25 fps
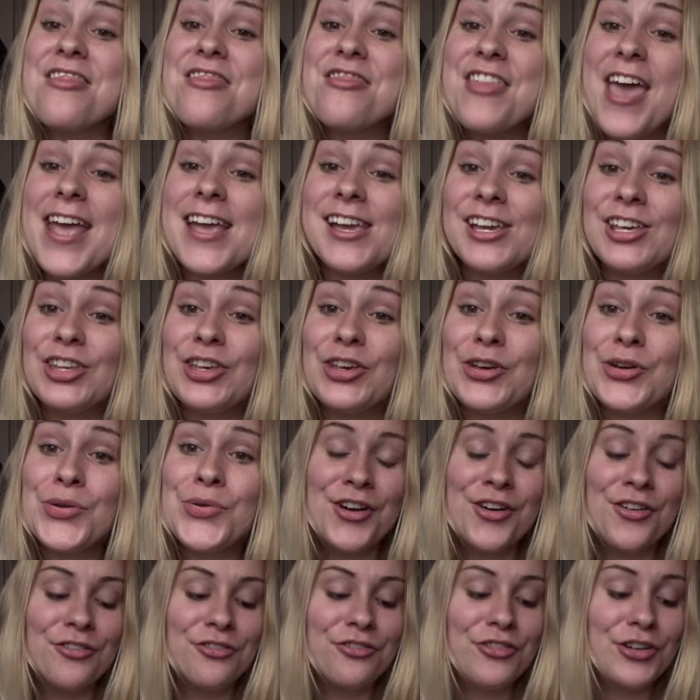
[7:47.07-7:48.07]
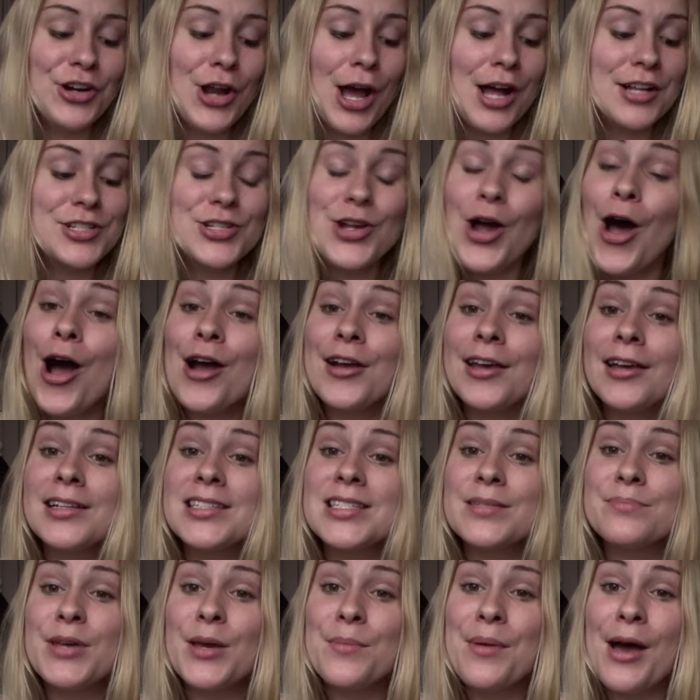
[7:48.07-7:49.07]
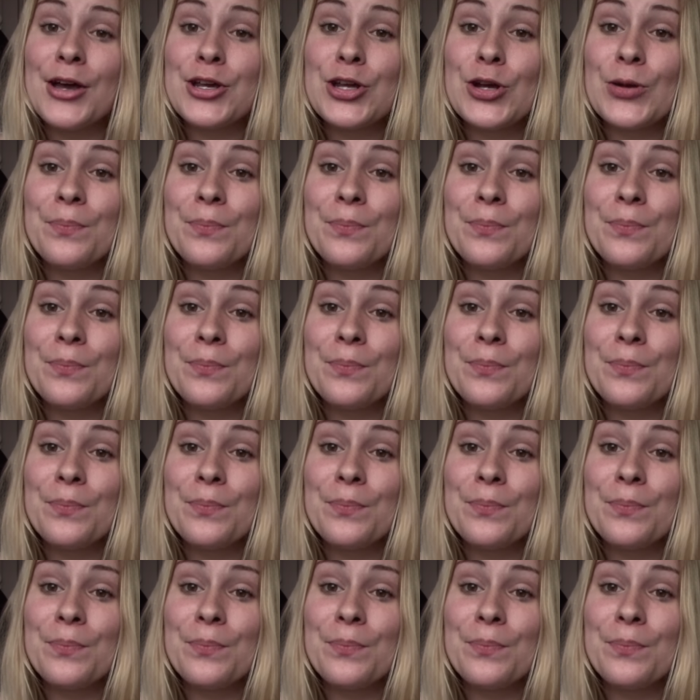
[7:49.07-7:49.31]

thank you for not talking to me about